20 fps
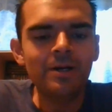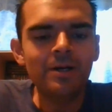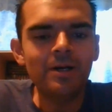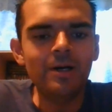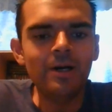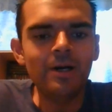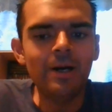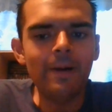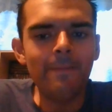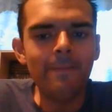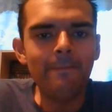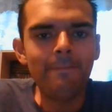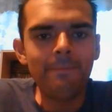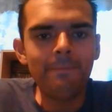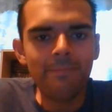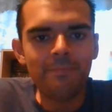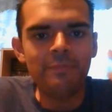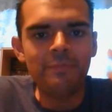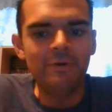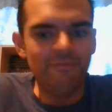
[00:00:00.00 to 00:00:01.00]

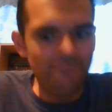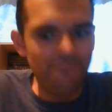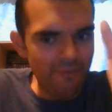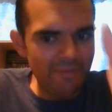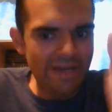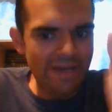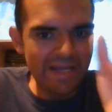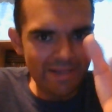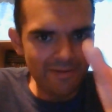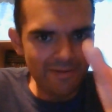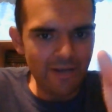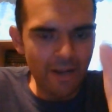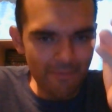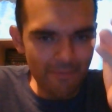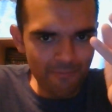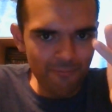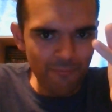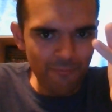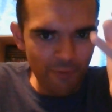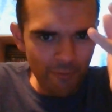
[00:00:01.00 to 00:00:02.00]
But for
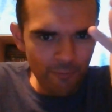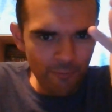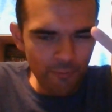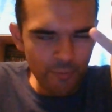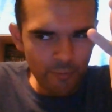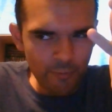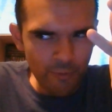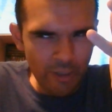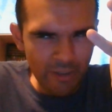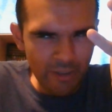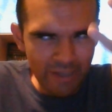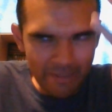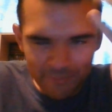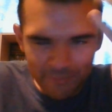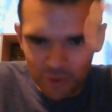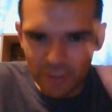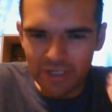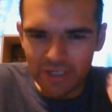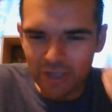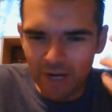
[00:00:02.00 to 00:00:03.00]
what I'm
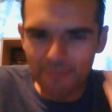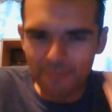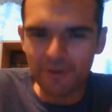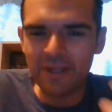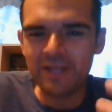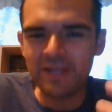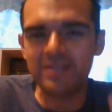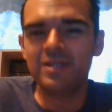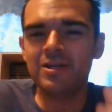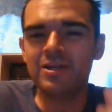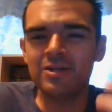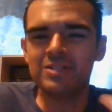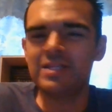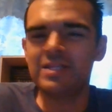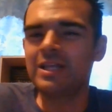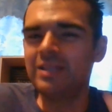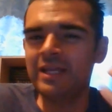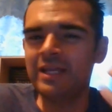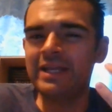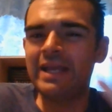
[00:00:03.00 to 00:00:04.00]
trying to comprehend here is
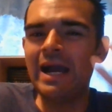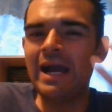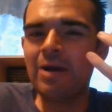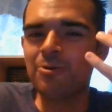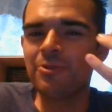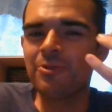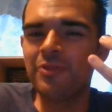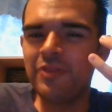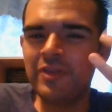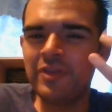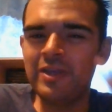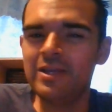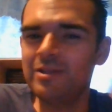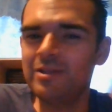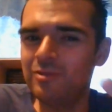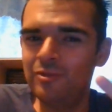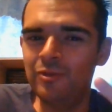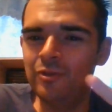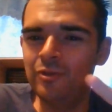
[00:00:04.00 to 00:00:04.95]
that, like, I don't think